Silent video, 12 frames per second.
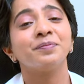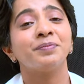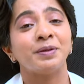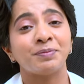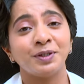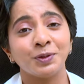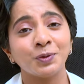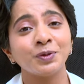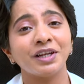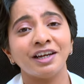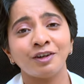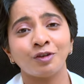people do
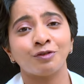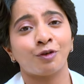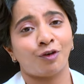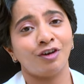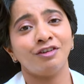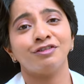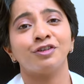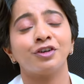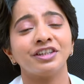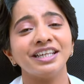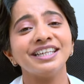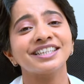tend to fall
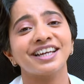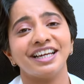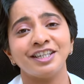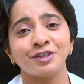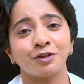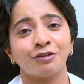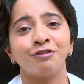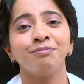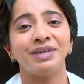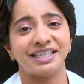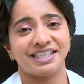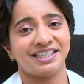for these kinds of
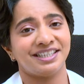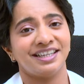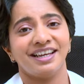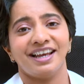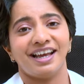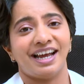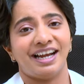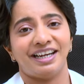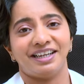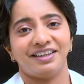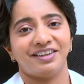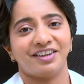myths,
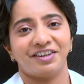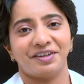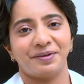and